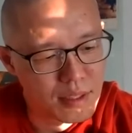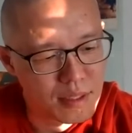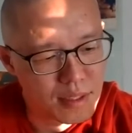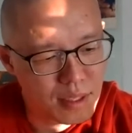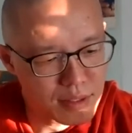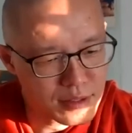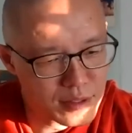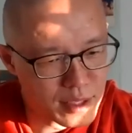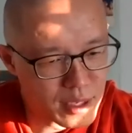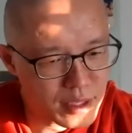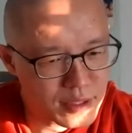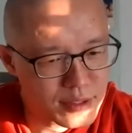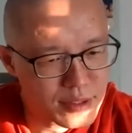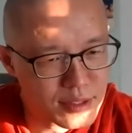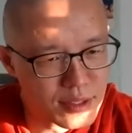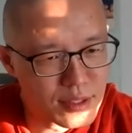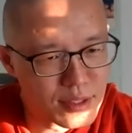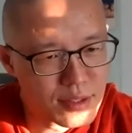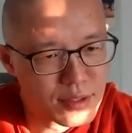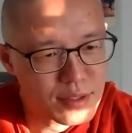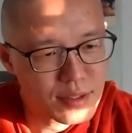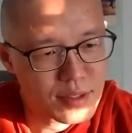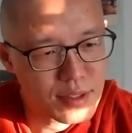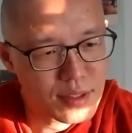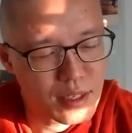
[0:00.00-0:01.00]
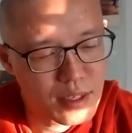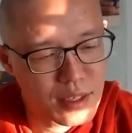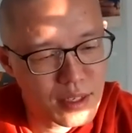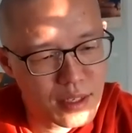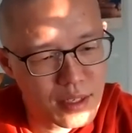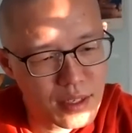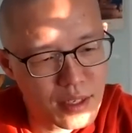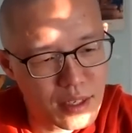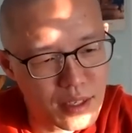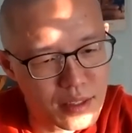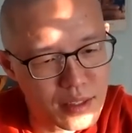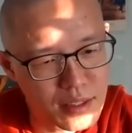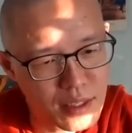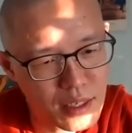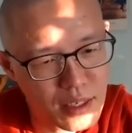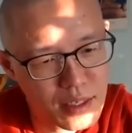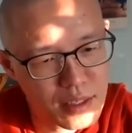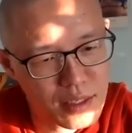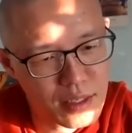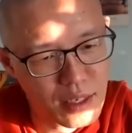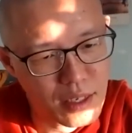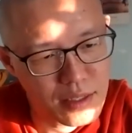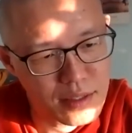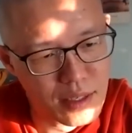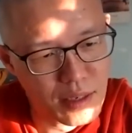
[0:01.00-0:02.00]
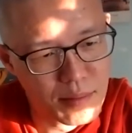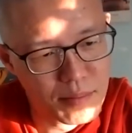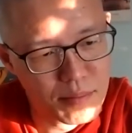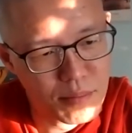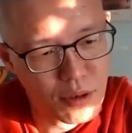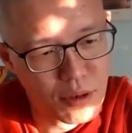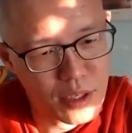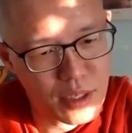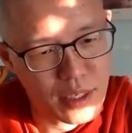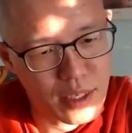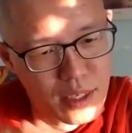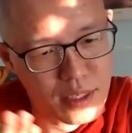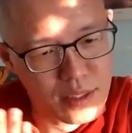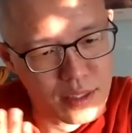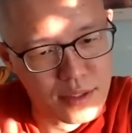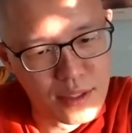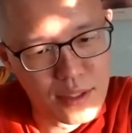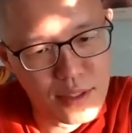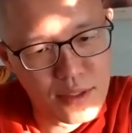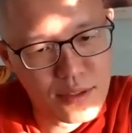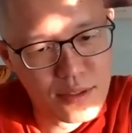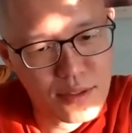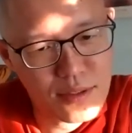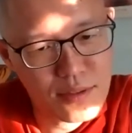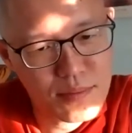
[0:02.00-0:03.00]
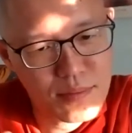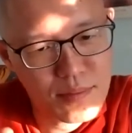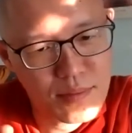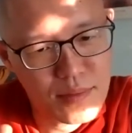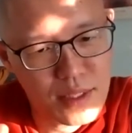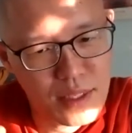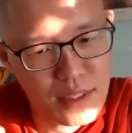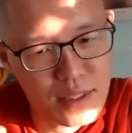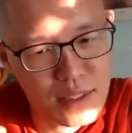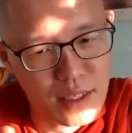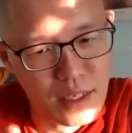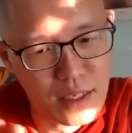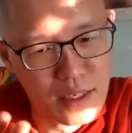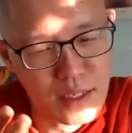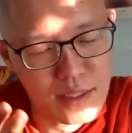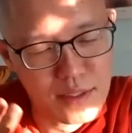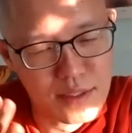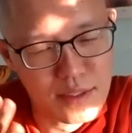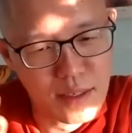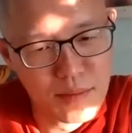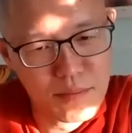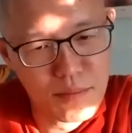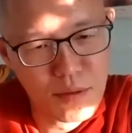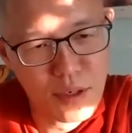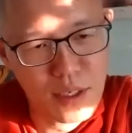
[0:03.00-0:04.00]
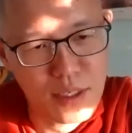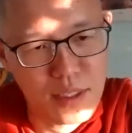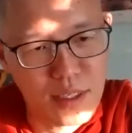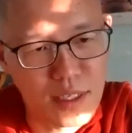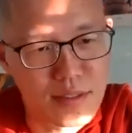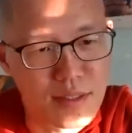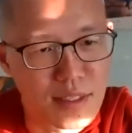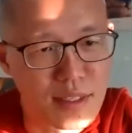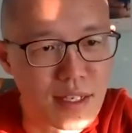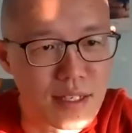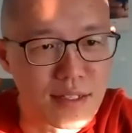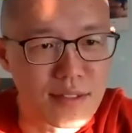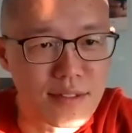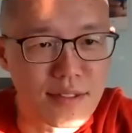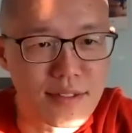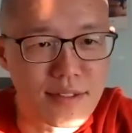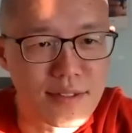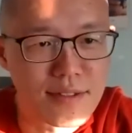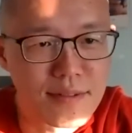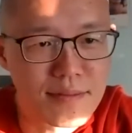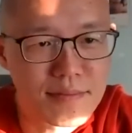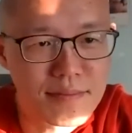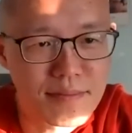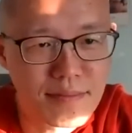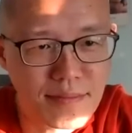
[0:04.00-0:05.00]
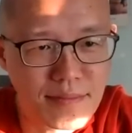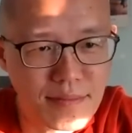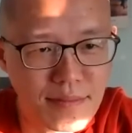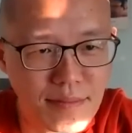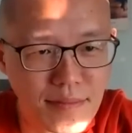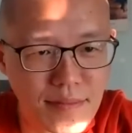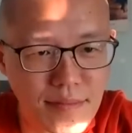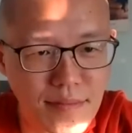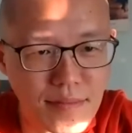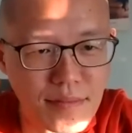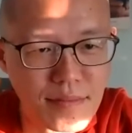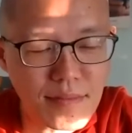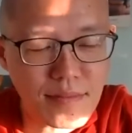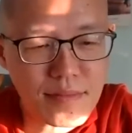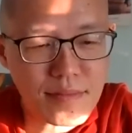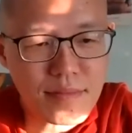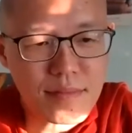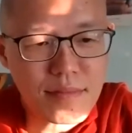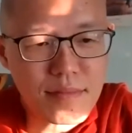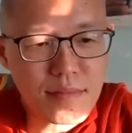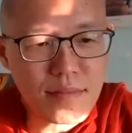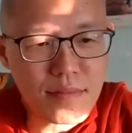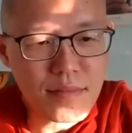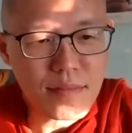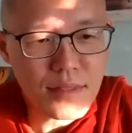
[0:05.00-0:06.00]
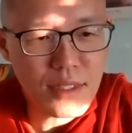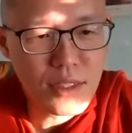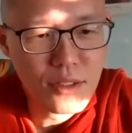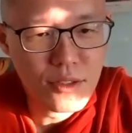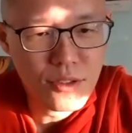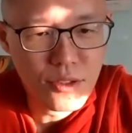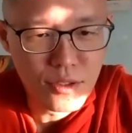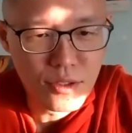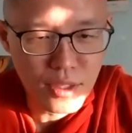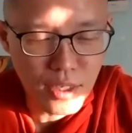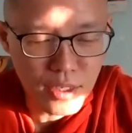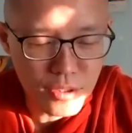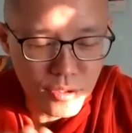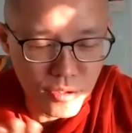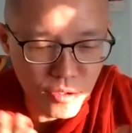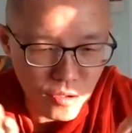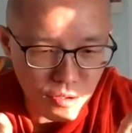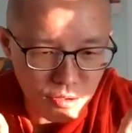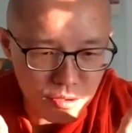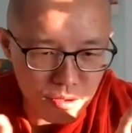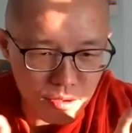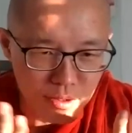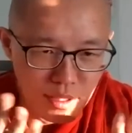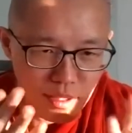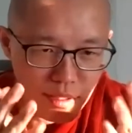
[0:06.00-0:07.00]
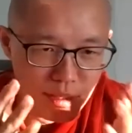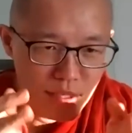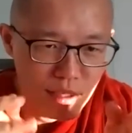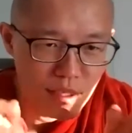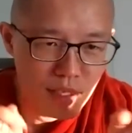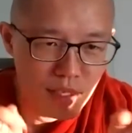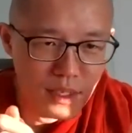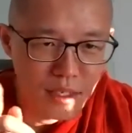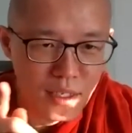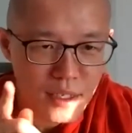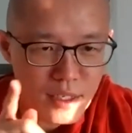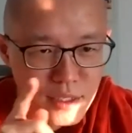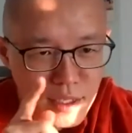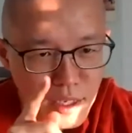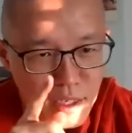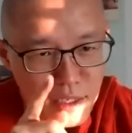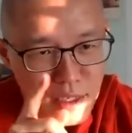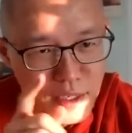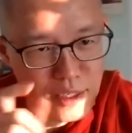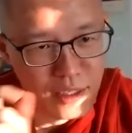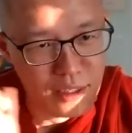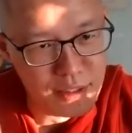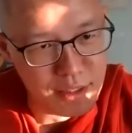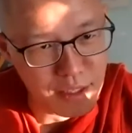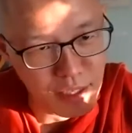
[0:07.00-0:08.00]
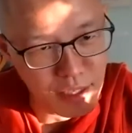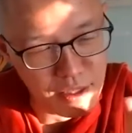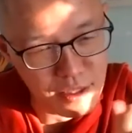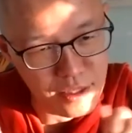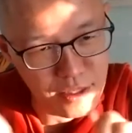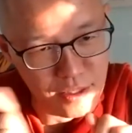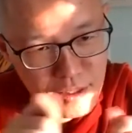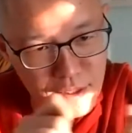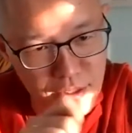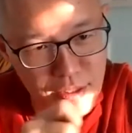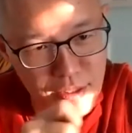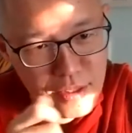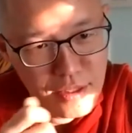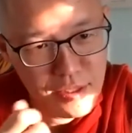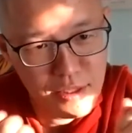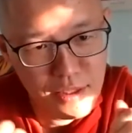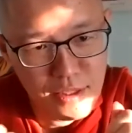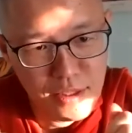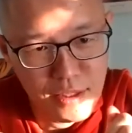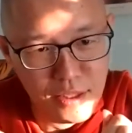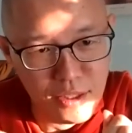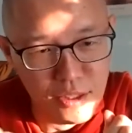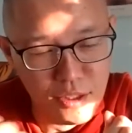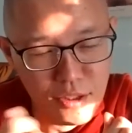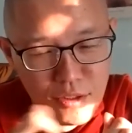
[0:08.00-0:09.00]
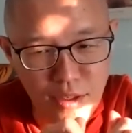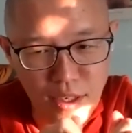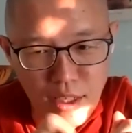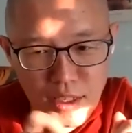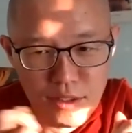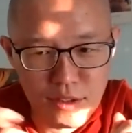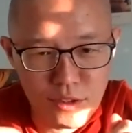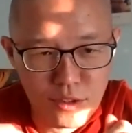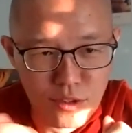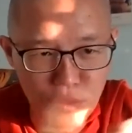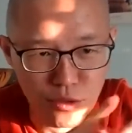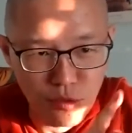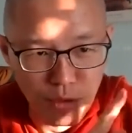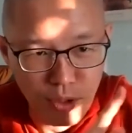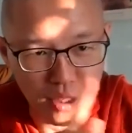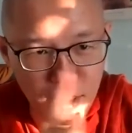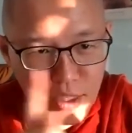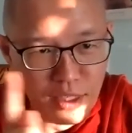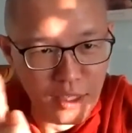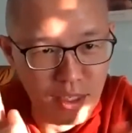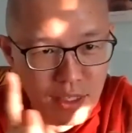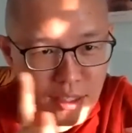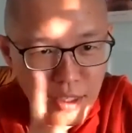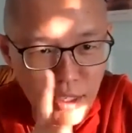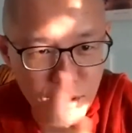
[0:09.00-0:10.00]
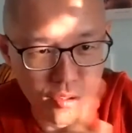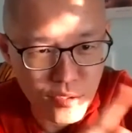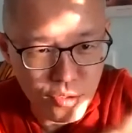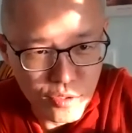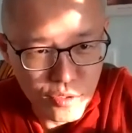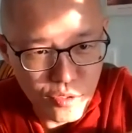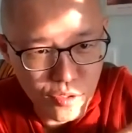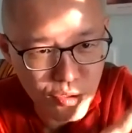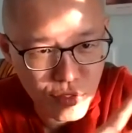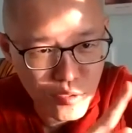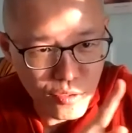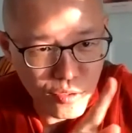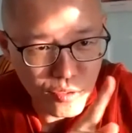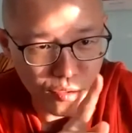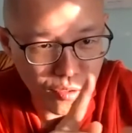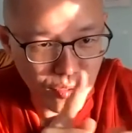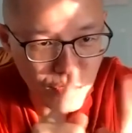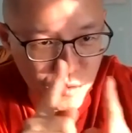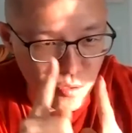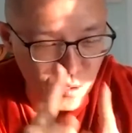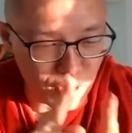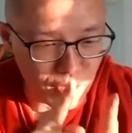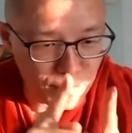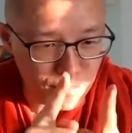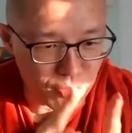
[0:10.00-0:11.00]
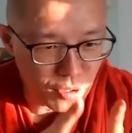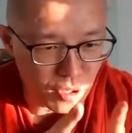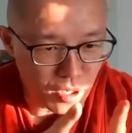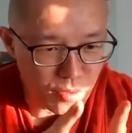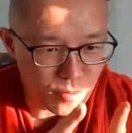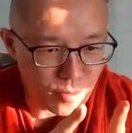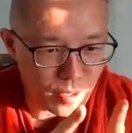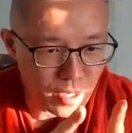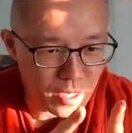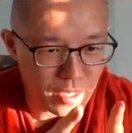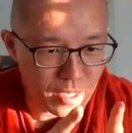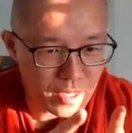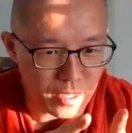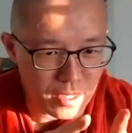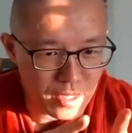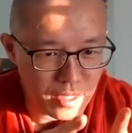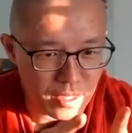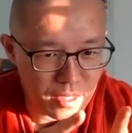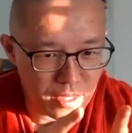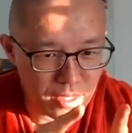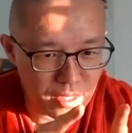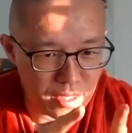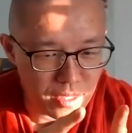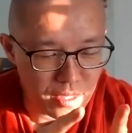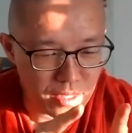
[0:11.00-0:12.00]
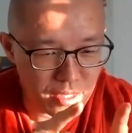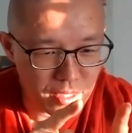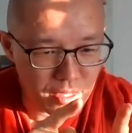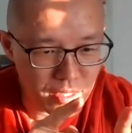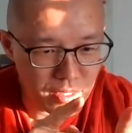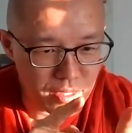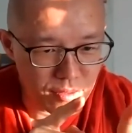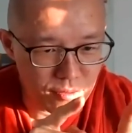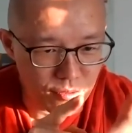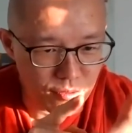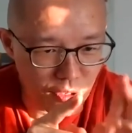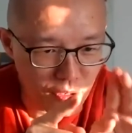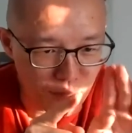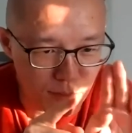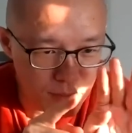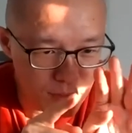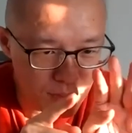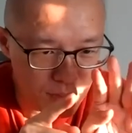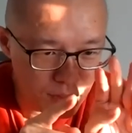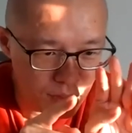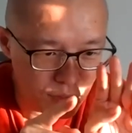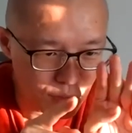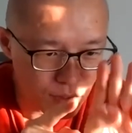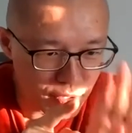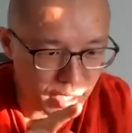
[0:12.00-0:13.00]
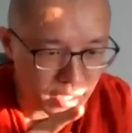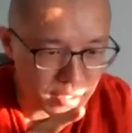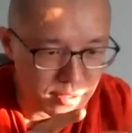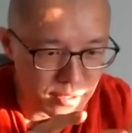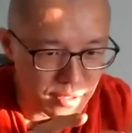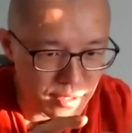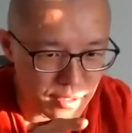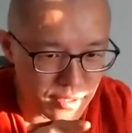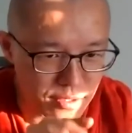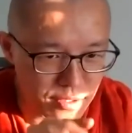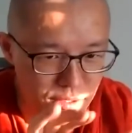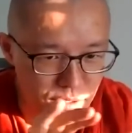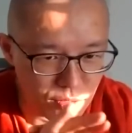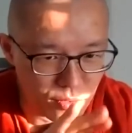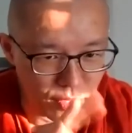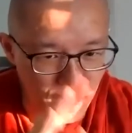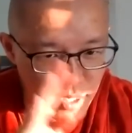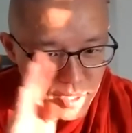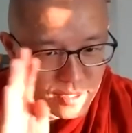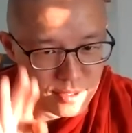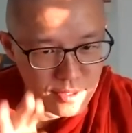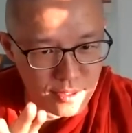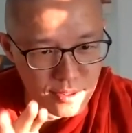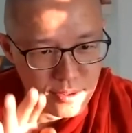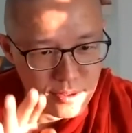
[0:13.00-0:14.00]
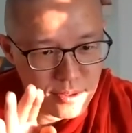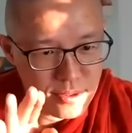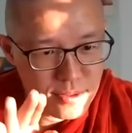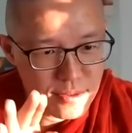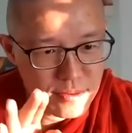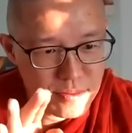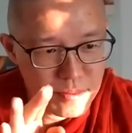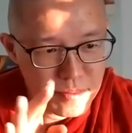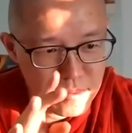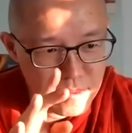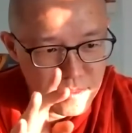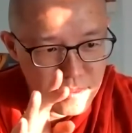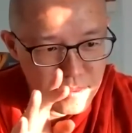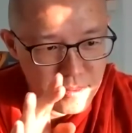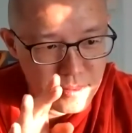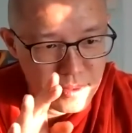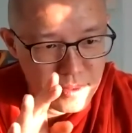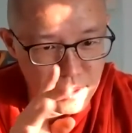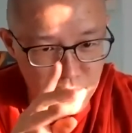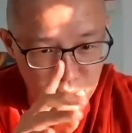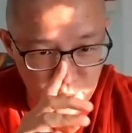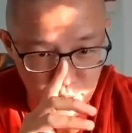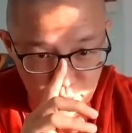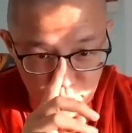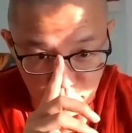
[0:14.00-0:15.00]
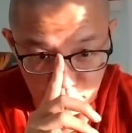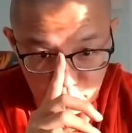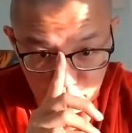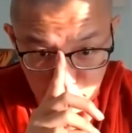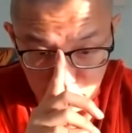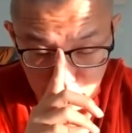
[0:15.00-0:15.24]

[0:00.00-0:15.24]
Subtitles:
doesn't exist, and then at some point it exists, then at some point it doesn't exist. So then you go to the, then it's like a, like scrolling. Then you scroll to the point where from don't exist to exist. Okay.